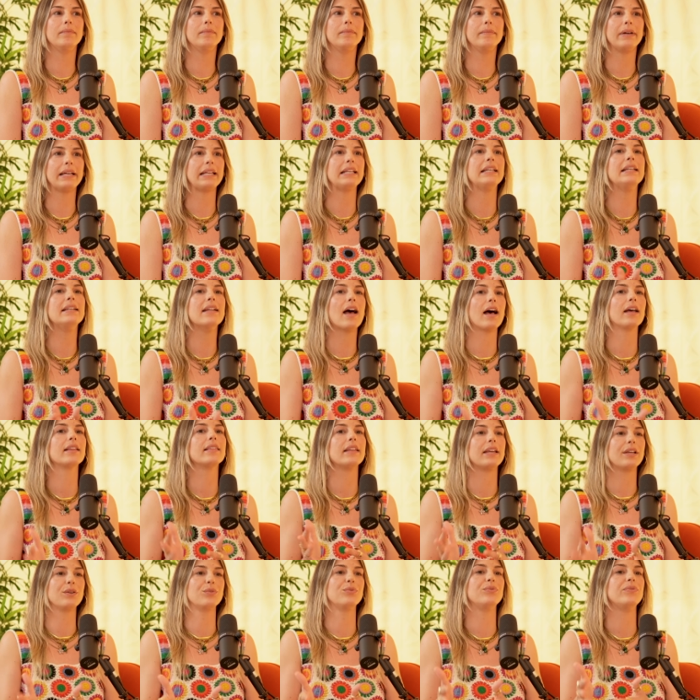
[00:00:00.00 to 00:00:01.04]
like
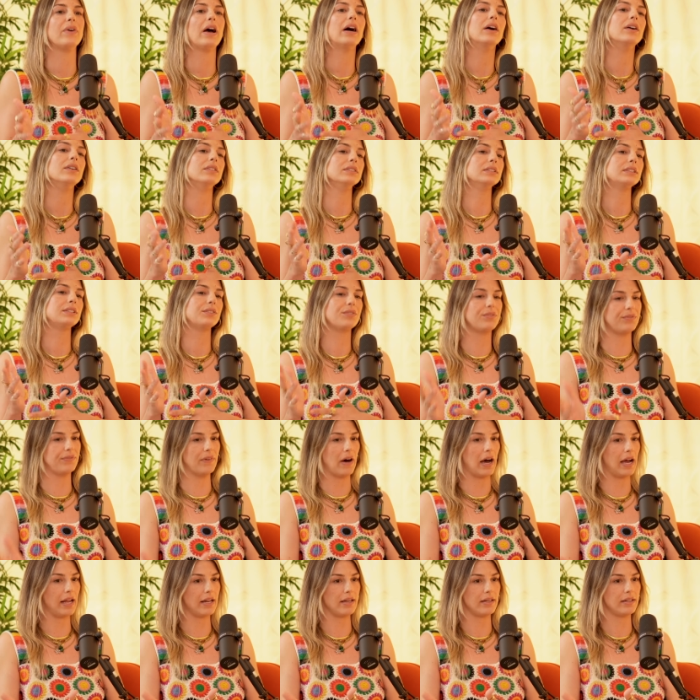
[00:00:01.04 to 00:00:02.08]
nothing felt
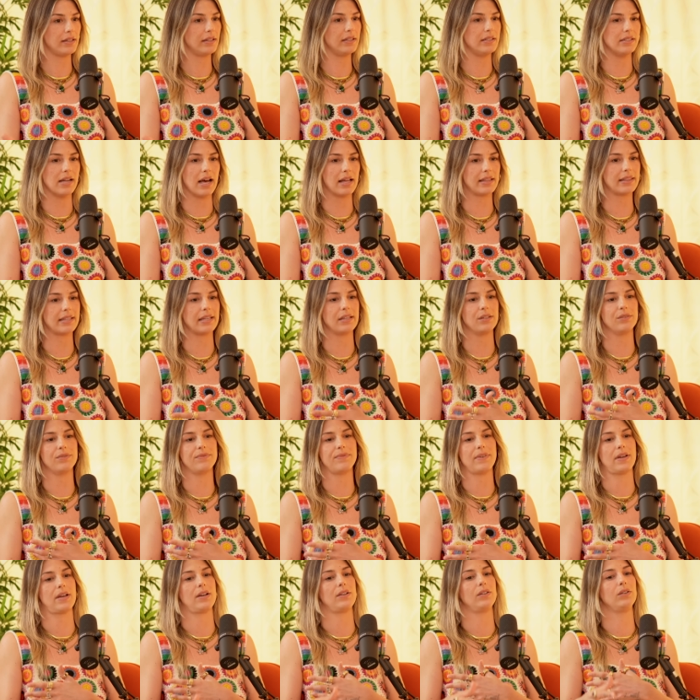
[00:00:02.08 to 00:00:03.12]
fun, nothing
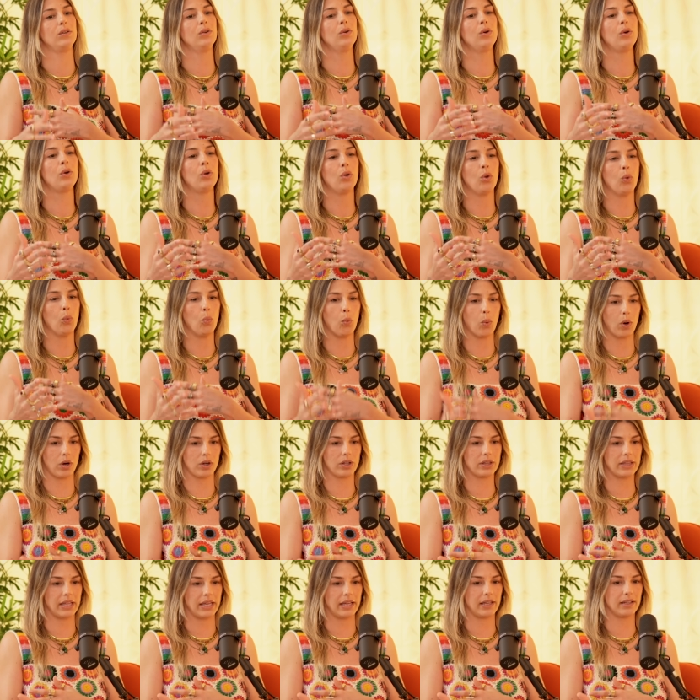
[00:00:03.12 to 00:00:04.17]
felt
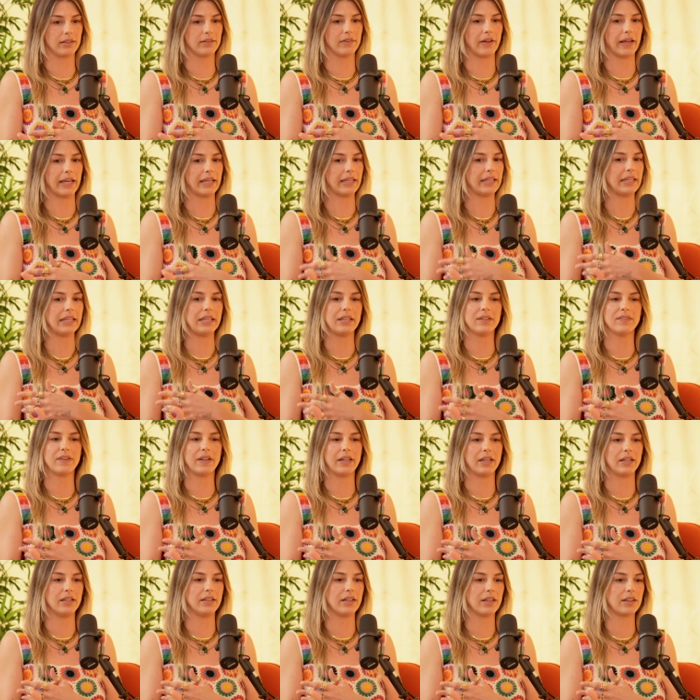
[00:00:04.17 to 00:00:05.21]
worth it. Like
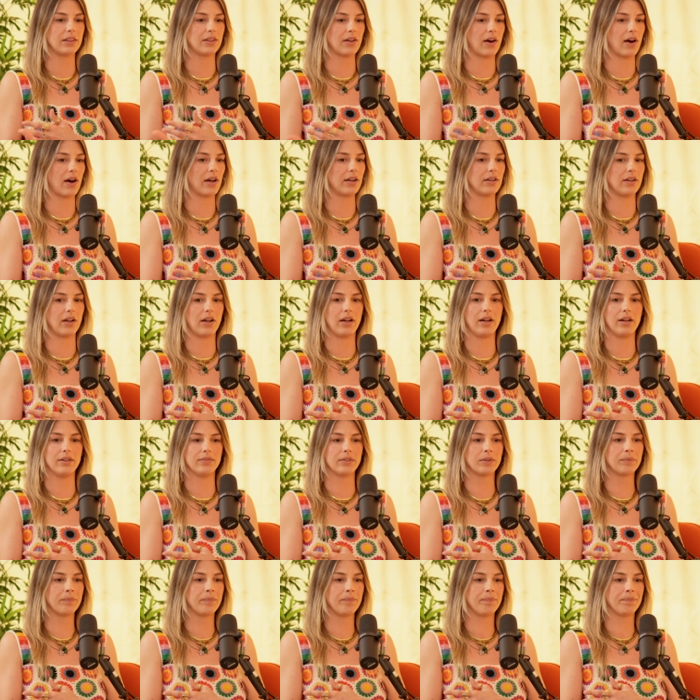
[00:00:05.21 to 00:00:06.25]
even the thought of
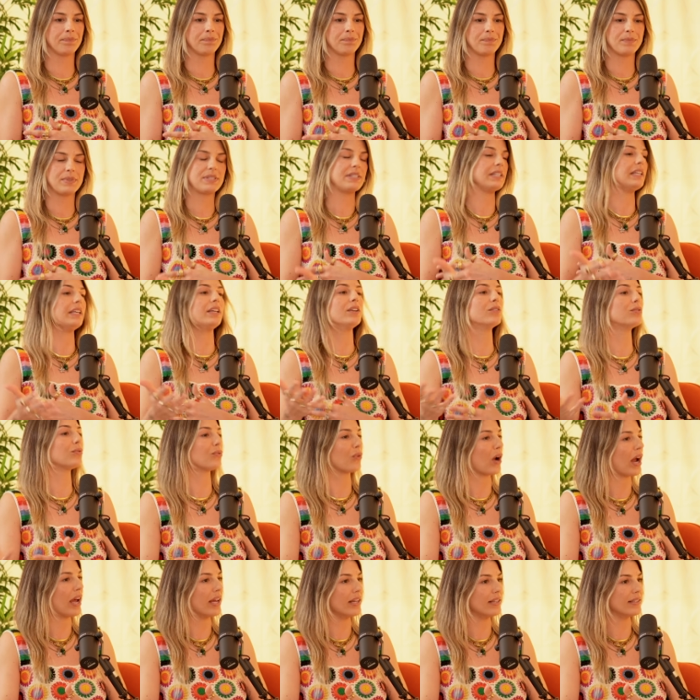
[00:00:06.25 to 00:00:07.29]
seeing
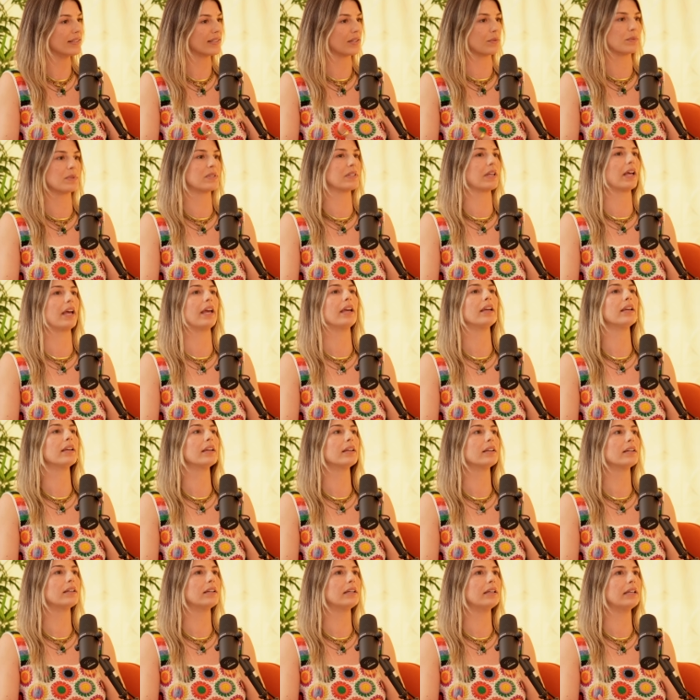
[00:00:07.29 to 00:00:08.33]
friends, it was like
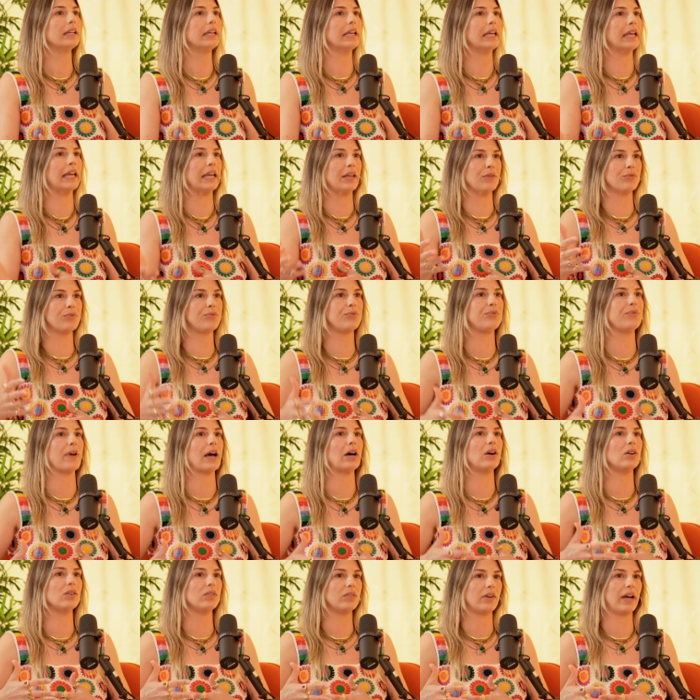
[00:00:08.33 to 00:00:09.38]
it, it
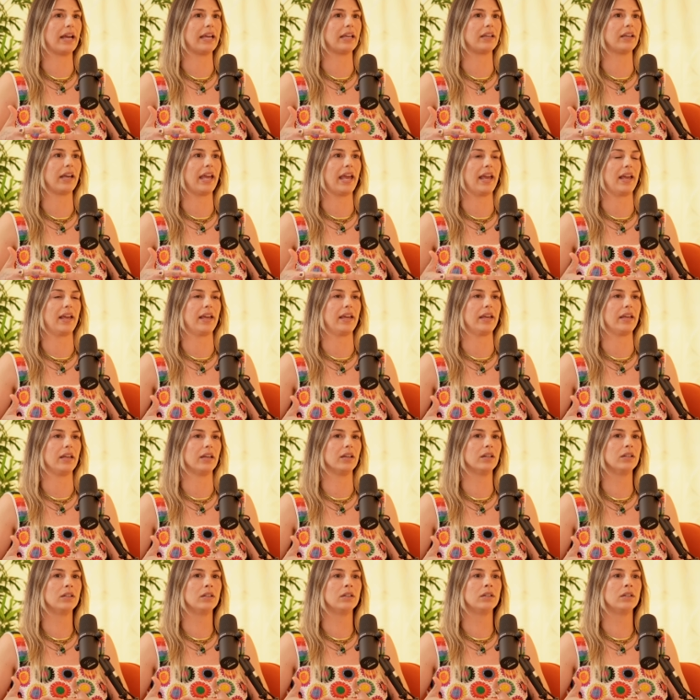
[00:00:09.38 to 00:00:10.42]
felt like a